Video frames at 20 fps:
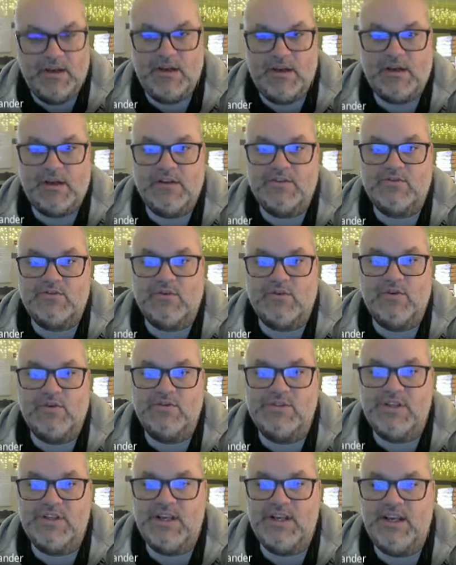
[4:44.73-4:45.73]

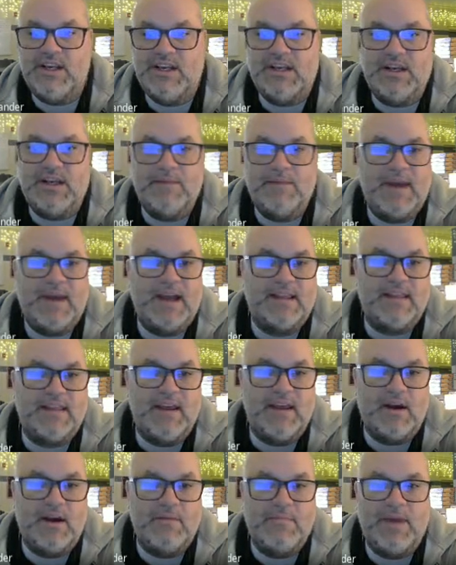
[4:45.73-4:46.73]
Control Z and get back
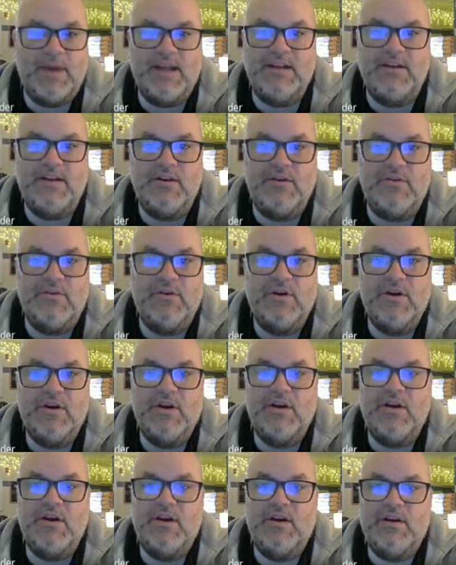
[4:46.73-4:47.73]
there. Menu.
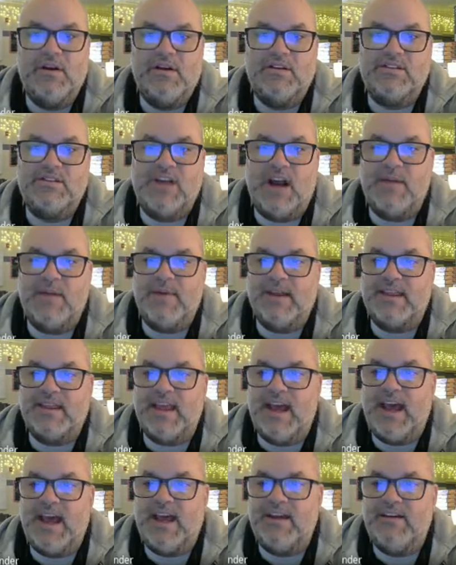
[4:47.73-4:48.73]
Sorry about
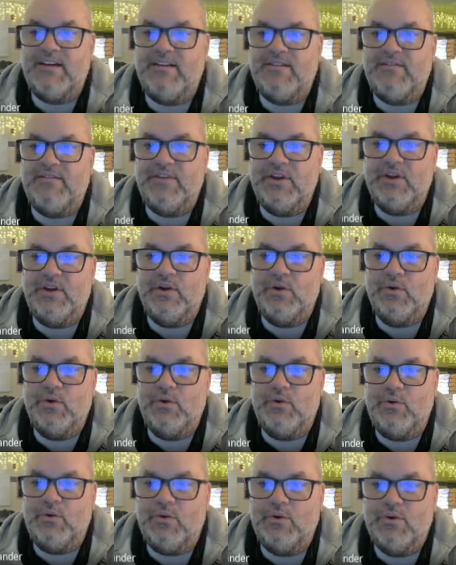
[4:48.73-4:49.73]
that.
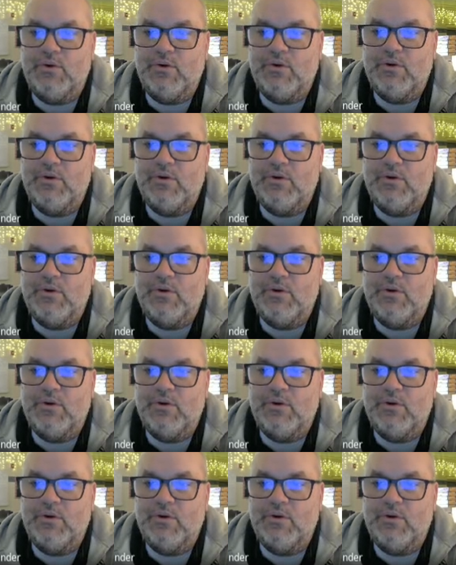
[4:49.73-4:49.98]
View.